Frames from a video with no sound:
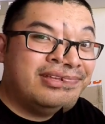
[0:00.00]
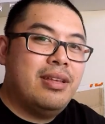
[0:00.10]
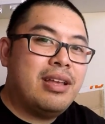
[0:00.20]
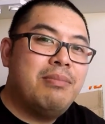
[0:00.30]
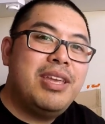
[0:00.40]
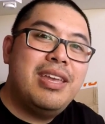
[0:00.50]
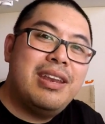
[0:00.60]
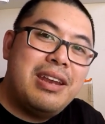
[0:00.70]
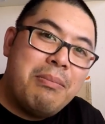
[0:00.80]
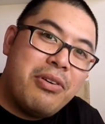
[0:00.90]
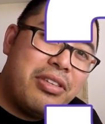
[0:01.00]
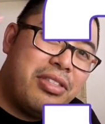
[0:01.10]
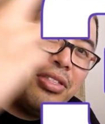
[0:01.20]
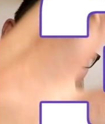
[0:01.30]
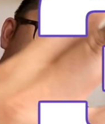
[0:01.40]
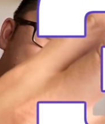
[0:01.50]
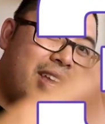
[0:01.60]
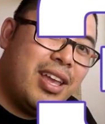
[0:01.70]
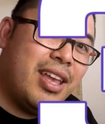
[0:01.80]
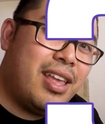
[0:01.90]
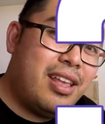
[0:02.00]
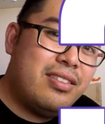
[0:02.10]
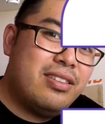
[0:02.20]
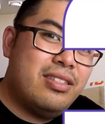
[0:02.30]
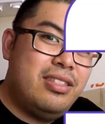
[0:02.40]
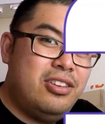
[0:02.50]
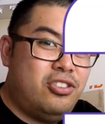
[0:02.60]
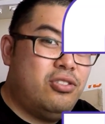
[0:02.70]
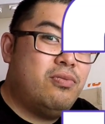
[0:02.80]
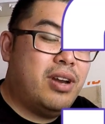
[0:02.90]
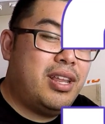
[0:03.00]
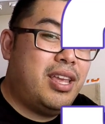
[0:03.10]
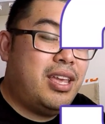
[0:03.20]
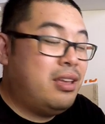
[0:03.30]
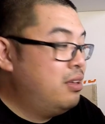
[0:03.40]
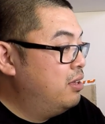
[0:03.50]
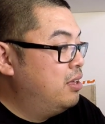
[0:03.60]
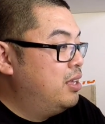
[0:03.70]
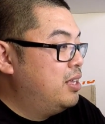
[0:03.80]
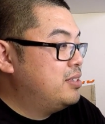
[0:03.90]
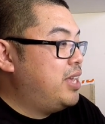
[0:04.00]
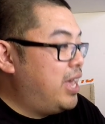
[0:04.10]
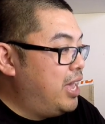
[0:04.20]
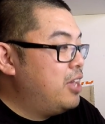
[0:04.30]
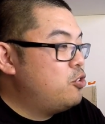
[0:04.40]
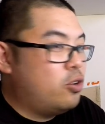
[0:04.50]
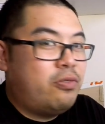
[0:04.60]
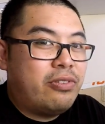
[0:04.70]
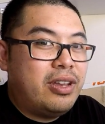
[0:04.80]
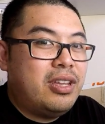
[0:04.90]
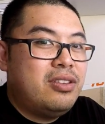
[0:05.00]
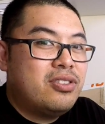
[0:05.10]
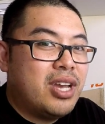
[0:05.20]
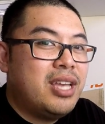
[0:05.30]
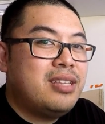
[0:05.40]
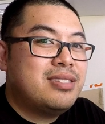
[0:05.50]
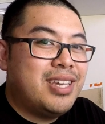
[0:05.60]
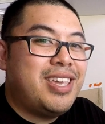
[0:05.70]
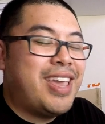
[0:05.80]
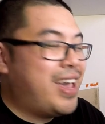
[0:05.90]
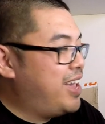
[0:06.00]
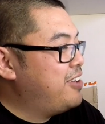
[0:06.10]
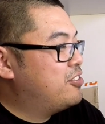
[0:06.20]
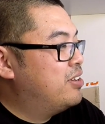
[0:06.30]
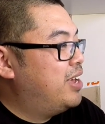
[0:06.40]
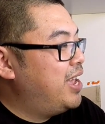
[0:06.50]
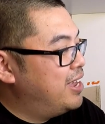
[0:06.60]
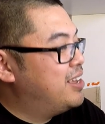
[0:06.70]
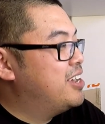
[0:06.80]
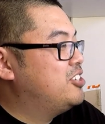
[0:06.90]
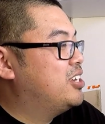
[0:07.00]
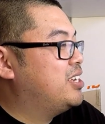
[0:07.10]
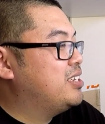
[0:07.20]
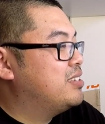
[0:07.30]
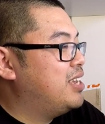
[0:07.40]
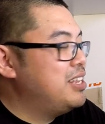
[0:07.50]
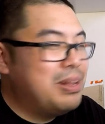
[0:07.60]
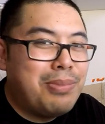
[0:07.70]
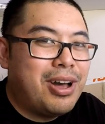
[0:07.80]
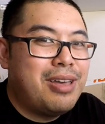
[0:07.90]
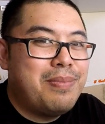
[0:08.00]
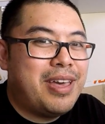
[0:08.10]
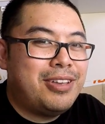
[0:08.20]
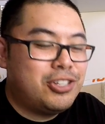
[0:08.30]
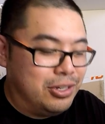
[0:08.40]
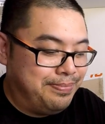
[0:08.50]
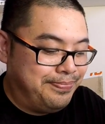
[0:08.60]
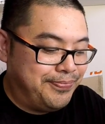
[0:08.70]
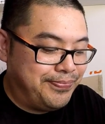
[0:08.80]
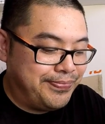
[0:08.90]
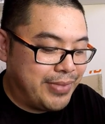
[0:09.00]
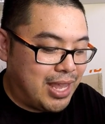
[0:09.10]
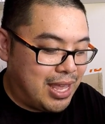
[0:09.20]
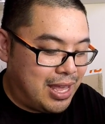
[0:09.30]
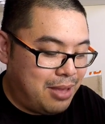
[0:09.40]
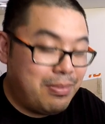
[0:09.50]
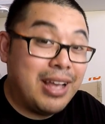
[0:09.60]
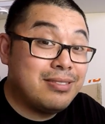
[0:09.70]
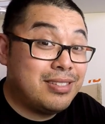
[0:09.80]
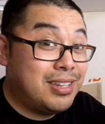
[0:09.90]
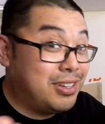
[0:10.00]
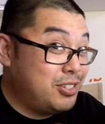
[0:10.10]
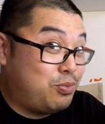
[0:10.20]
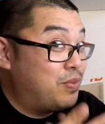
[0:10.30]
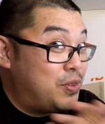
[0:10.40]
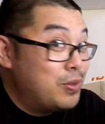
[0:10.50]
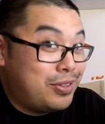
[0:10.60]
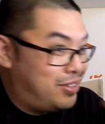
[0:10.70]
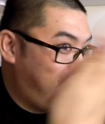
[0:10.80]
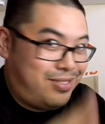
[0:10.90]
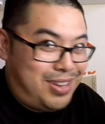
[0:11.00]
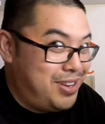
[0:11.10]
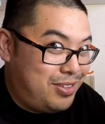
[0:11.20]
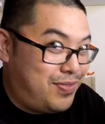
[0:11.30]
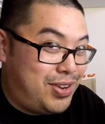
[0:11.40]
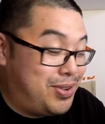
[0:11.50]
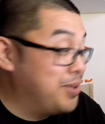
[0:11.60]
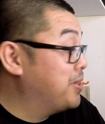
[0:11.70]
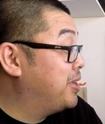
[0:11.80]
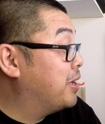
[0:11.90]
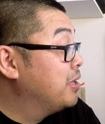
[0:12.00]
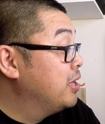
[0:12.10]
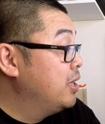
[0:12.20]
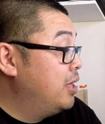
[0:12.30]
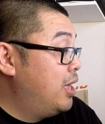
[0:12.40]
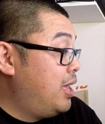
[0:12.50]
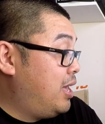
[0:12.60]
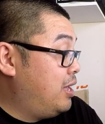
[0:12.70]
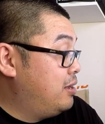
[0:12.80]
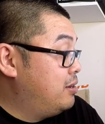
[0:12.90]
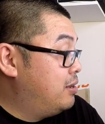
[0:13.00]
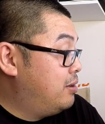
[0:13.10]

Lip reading: Coming in at number 3 is this shoe right here, the Air Jordan 3 JTH NRGs in the Bio Beige. As I said, I just reviewed it just in this video earlier, and